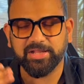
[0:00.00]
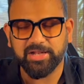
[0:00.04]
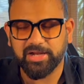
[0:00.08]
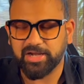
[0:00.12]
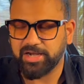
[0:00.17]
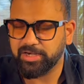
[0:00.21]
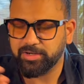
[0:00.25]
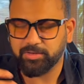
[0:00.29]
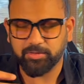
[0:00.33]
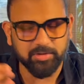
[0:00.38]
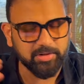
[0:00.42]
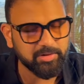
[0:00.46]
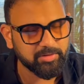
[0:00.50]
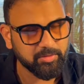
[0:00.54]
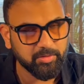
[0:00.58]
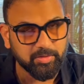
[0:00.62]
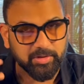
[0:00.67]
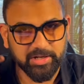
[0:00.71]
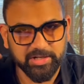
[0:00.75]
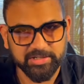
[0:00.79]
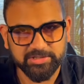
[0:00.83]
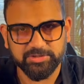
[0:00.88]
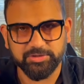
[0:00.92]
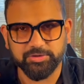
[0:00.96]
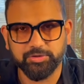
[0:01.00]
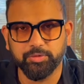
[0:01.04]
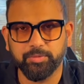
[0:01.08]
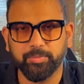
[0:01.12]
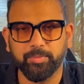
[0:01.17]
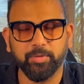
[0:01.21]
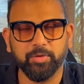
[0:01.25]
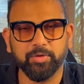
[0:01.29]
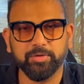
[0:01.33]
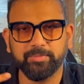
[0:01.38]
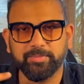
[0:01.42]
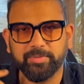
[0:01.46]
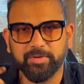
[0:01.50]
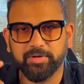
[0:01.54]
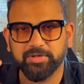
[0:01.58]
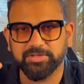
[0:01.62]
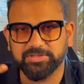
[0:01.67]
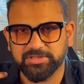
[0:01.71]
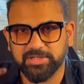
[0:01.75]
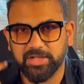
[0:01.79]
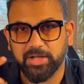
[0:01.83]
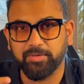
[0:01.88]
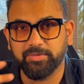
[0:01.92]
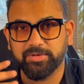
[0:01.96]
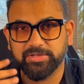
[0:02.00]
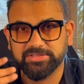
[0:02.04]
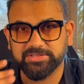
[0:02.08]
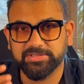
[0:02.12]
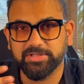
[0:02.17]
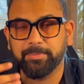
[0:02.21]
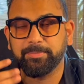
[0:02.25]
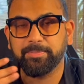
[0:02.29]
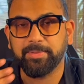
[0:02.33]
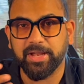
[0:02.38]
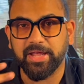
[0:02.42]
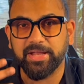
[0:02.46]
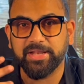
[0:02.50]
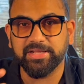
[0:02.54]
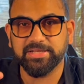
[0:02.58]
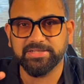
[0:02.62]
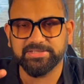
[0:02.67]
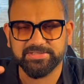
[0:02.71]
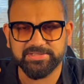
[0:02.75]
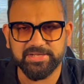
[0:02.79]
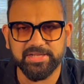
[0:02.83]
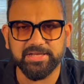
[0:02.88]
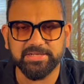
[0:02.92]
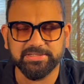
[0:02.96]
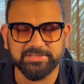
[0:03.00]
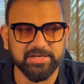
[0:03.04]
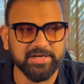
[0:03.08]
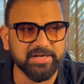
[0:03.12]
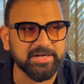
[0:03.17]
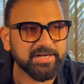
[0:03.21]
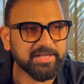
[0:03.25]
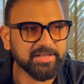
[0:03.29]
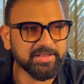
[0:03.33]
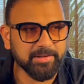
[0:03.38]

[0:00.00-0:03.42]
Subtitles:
Then I told no, let's do both because now it's the planning stage, right?